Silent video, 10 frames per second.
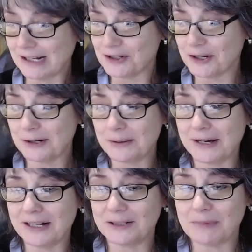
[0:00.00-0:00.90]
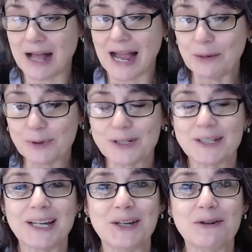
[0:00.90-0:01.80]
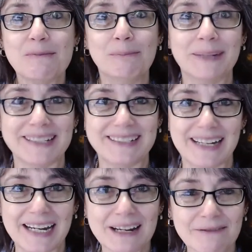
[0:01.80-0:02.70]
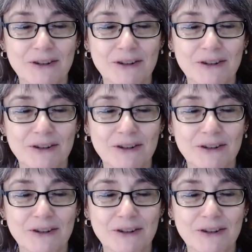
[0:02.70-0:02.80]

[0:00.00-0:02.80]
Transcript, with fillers: So um, I will see you Monday